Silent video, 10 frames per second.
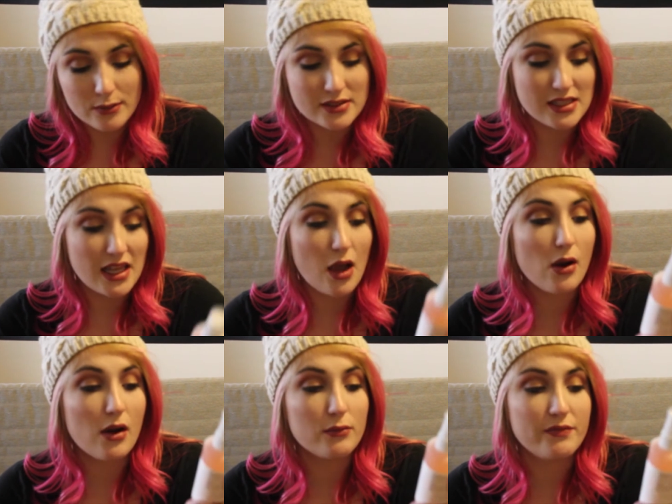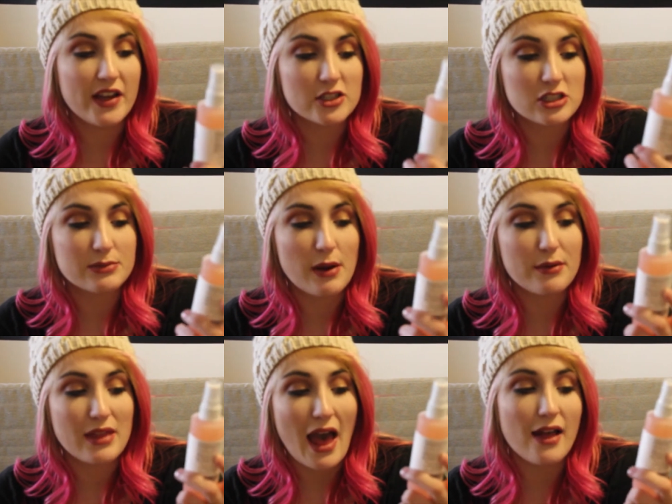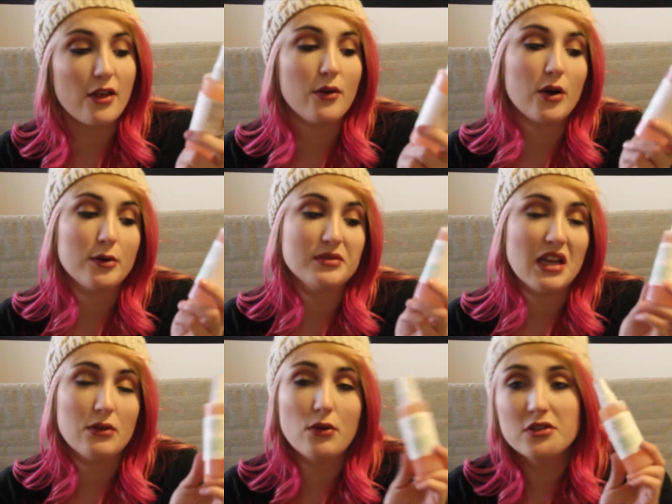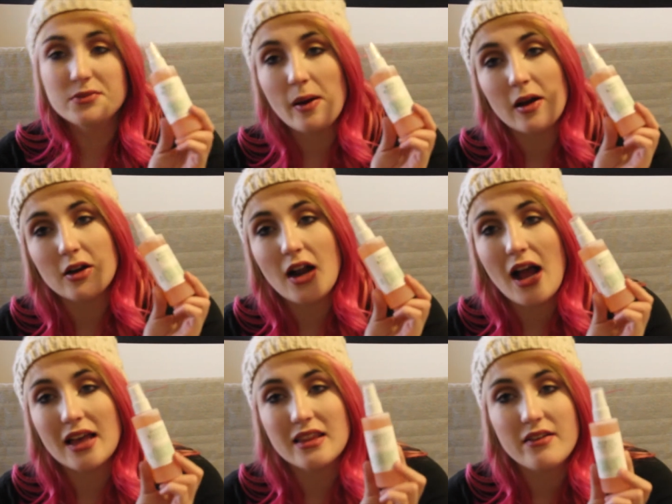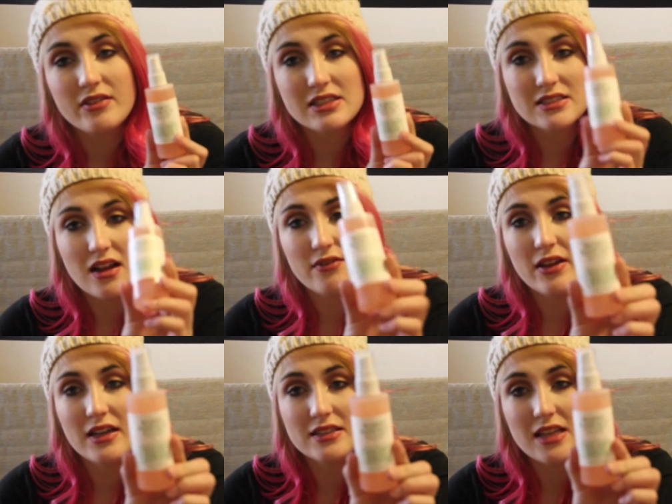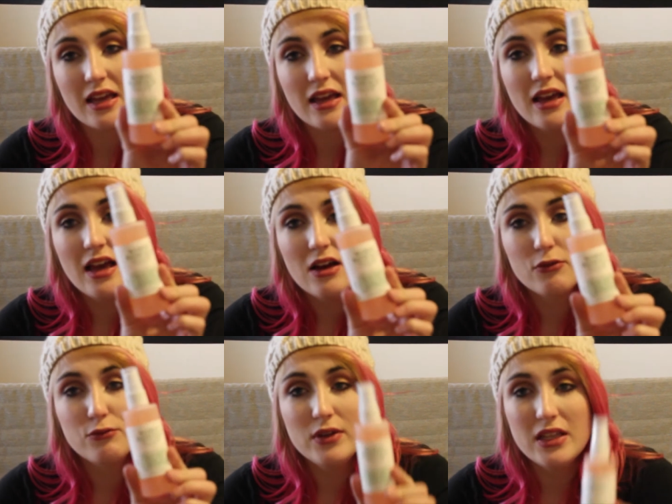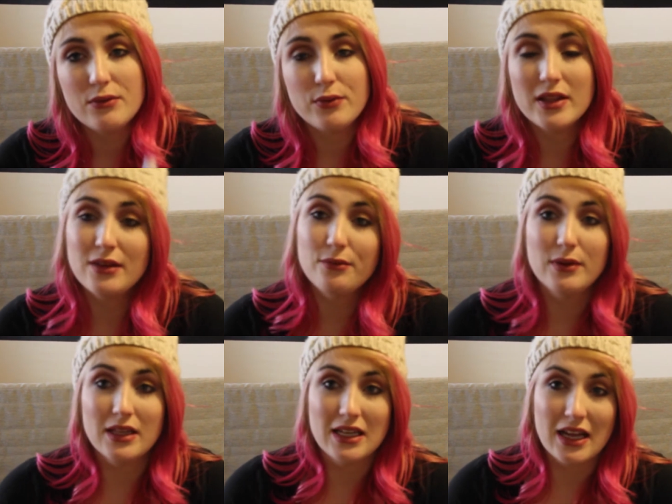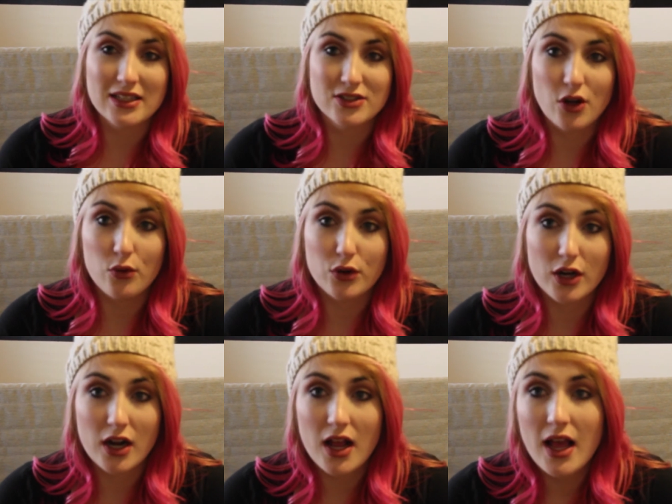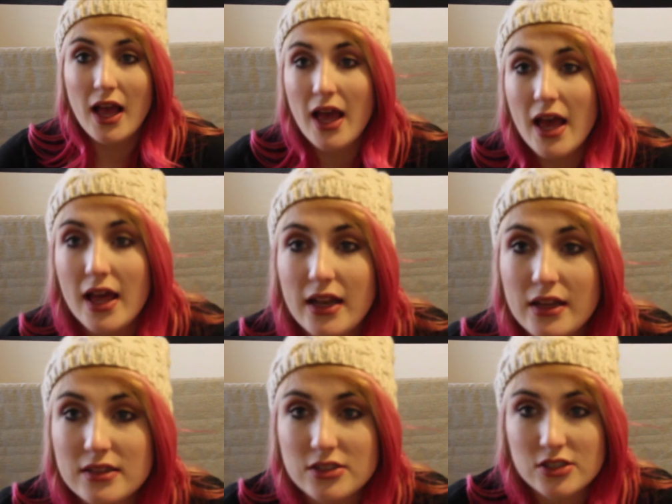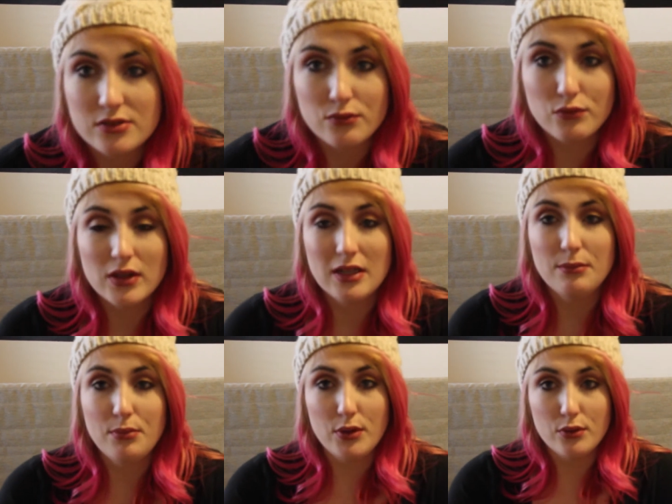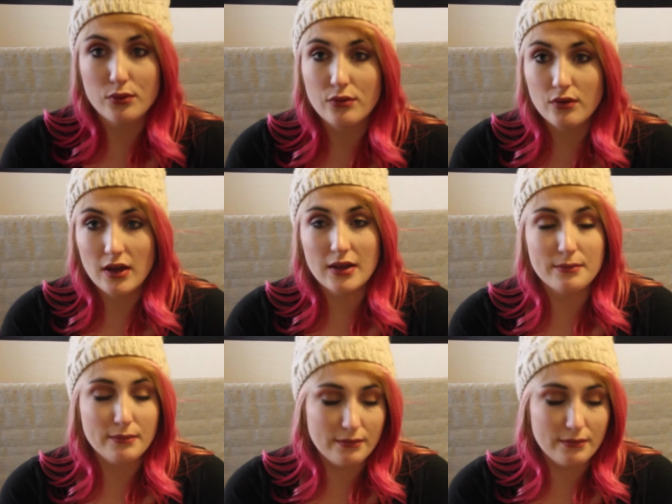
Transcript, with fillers: was the facial spray with aloe, herbs, and rose water. I love this stuff. It is a really nice toner, and it's just really beautiful. It